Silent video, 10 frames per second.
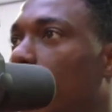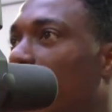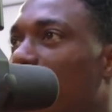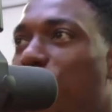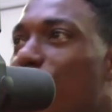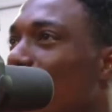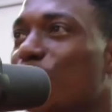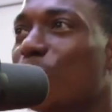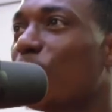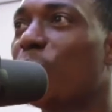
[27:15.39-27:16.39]
I'm a pure
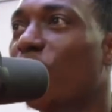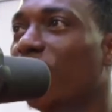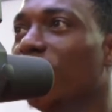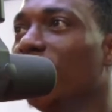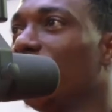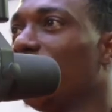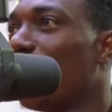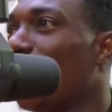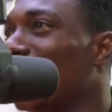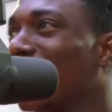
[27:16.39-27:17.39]
Zongo boy.
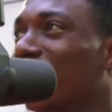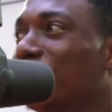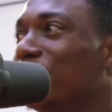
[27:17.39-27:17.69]
Nobody can